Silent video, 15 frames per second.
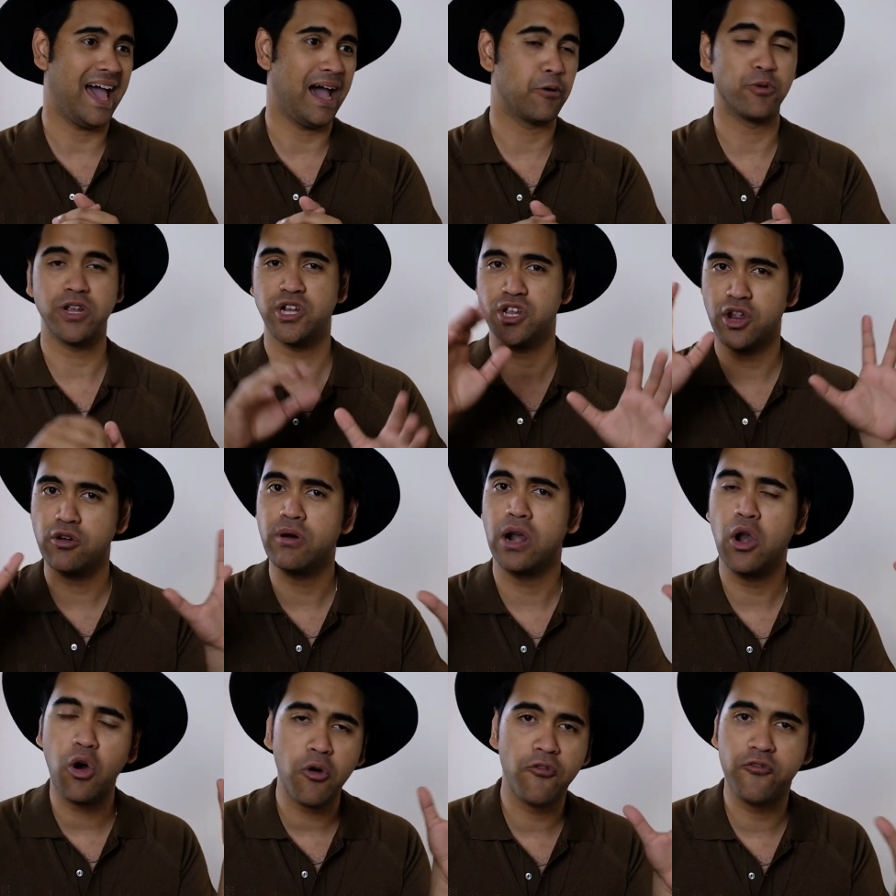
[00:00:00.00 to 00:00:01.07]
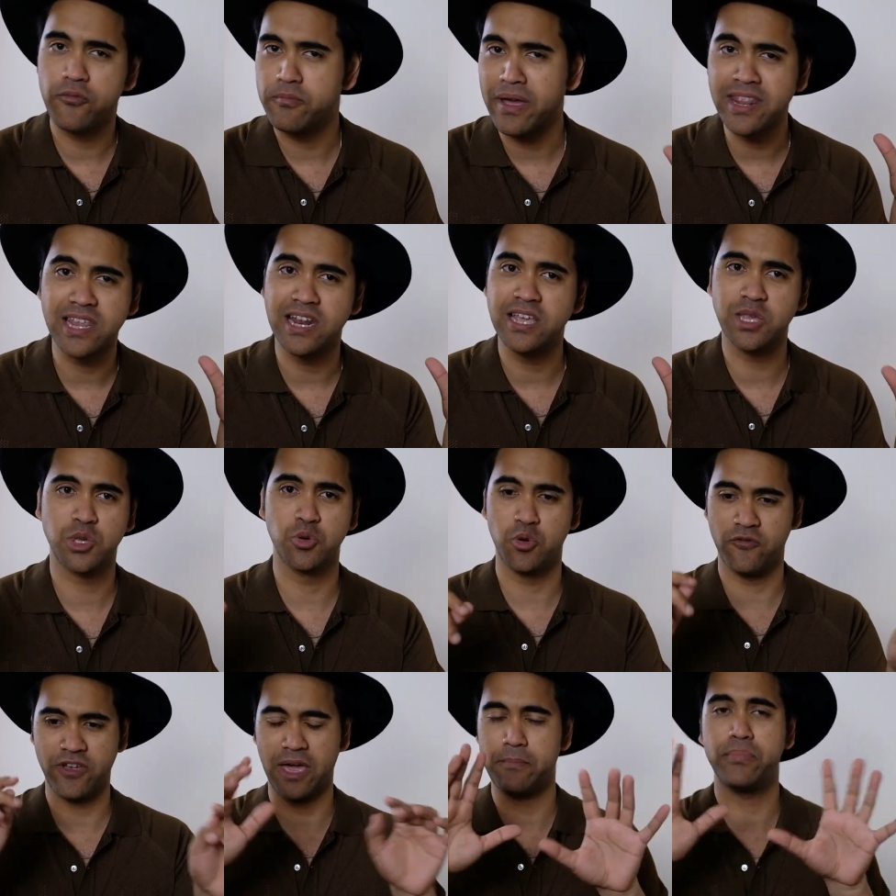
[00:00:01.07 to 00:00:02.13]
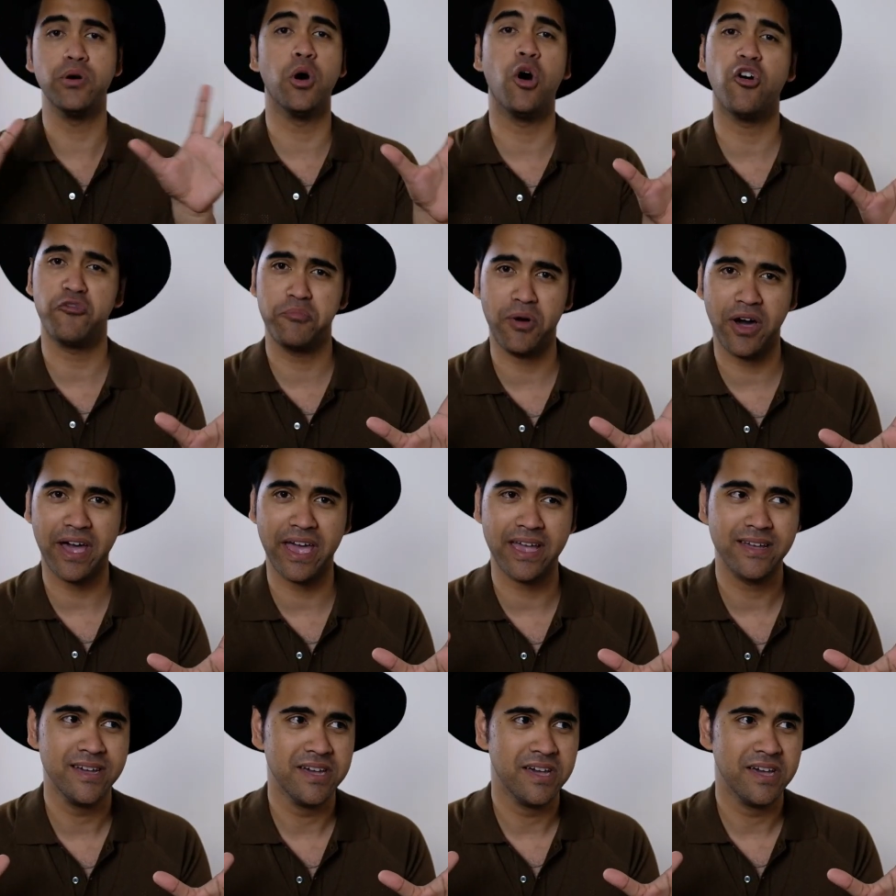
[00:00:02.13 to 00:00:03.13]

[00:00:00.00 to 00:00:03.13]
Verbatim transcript: which, you know, a lot of mentalists sort of get put off by